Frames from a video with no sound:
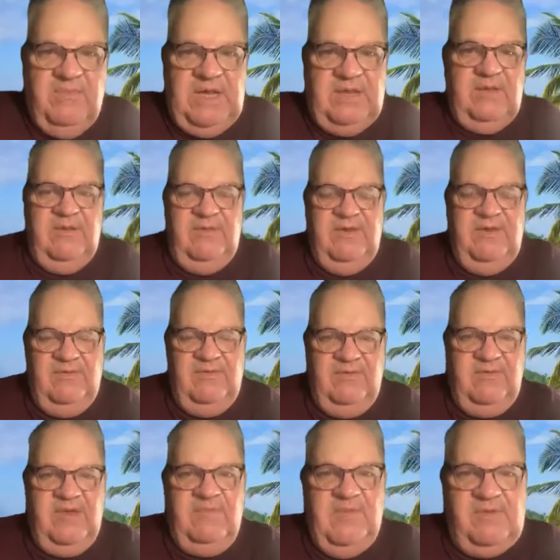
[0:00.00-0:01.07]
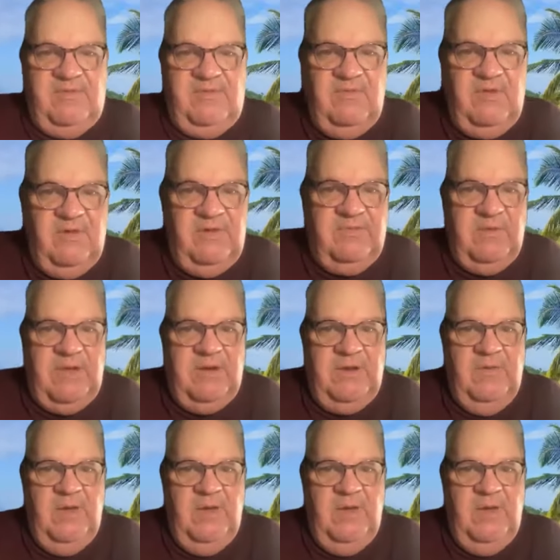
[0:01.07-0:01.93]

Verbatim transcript: Matthew doesn't see much news, but